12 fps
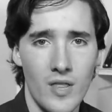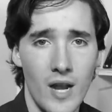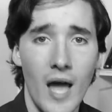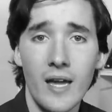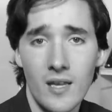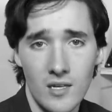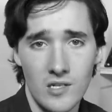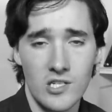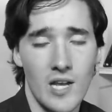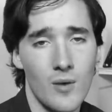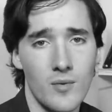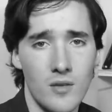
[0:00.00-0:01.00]
that I can
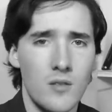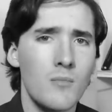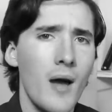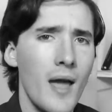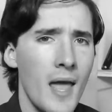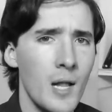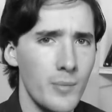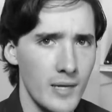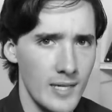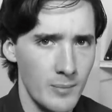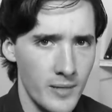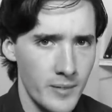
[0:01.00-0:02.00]
share with you that might help a
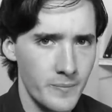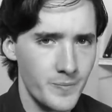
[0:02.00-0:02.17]
little bit.